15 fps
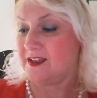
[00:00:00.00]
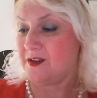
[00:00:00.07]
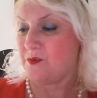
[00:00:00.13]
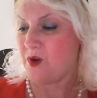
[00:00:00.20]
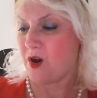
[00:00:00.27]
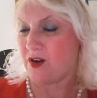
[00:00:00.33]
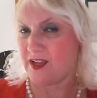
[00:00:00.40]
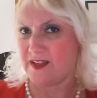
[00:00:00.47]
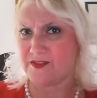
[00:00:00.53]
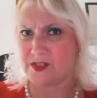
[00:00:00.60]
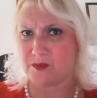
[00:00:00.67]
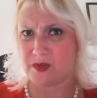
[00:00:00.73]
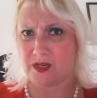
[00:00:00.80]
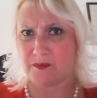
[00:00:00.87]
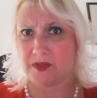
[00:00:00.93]
What, give
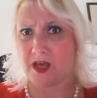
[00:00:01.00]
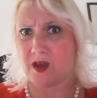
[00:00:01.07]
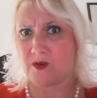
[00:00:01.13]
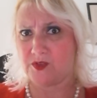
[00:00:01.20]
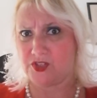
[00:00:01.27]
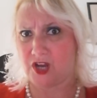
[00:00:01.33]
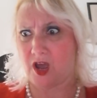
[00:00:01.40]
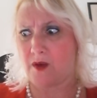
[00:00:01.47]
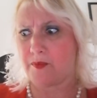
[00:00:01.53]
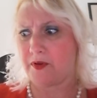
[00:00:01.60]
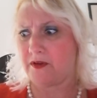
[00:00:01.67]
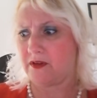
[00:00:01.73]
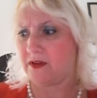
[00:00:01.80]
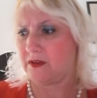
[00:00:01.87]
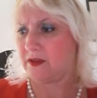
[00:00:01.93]
someone a blowjob?
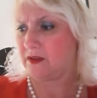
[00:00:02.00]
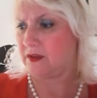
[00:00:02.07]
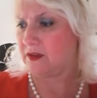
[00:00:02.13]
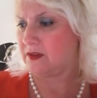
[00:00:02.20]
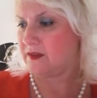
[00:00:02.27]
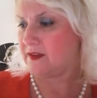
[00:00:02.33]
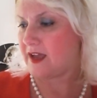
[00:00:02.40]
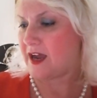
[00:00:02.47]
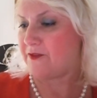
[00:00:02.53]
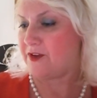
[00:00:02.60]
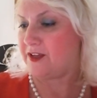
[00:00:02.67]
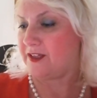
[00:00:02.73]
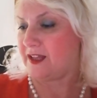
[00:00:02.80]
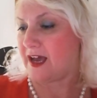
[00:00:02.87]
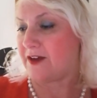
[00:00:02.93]

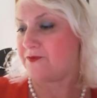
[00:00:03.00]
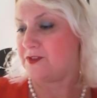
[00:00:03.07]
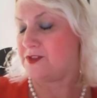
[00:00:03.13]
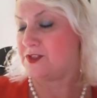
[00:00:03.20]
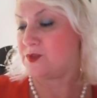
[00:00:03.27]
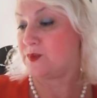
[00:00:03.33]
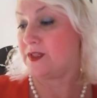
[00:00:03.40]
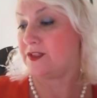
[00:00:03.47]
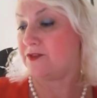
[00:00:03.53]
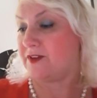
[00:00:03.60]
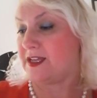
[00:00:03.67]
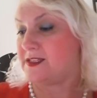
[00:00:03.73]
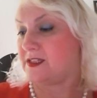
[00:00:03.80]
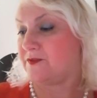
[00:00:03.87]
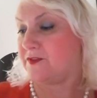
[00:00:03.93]
Harriet laughed and swigged the
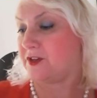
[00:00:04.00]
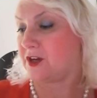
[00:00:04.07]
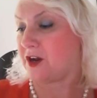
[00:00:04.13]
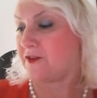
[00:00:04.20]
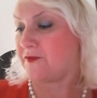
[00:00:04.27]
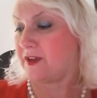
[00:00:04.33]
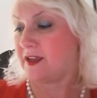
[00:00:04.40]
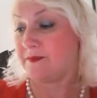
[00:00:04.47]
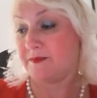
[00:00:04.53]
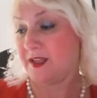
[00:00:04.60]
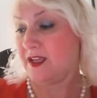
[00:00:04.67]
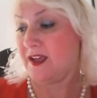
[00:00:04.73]
rest of her coffee.